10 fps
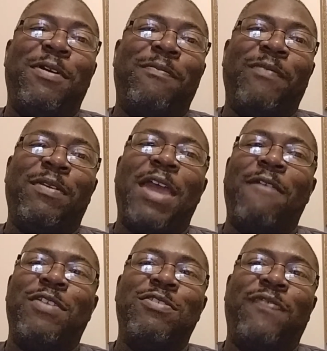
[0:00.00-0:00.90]
but
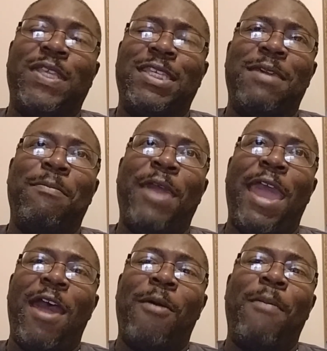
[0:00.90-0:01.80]
I've used
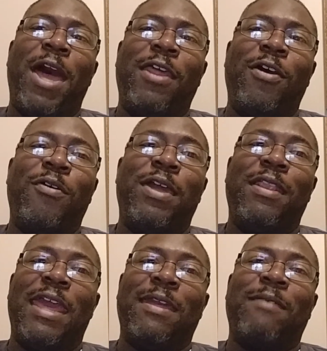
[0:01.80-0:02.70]
15-pound mono
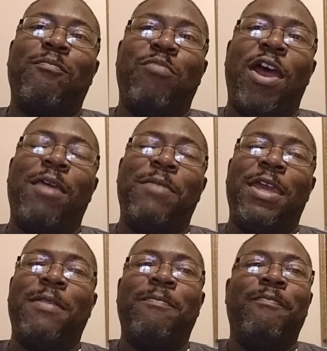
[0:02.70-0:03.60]
and brought them in.